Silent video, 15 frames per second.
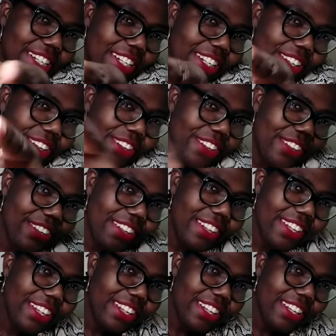
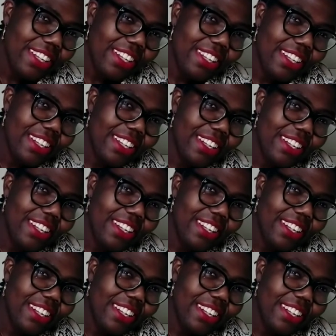[no speech]